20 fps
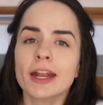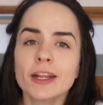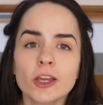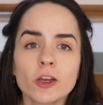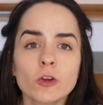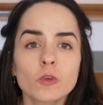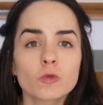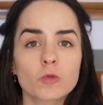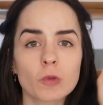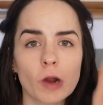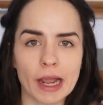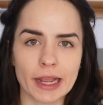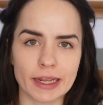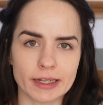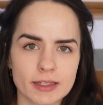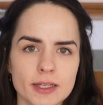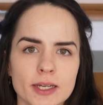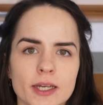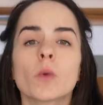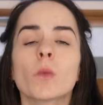And you're
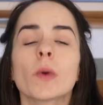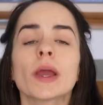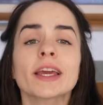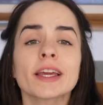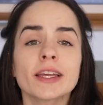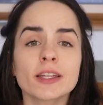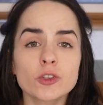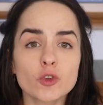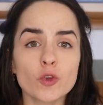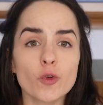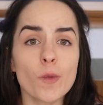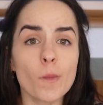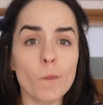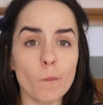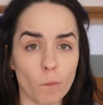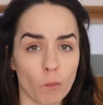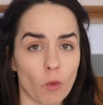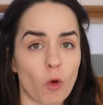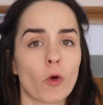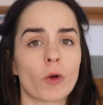right, we can do
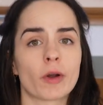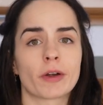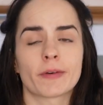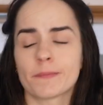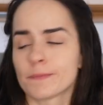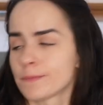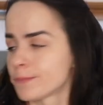more.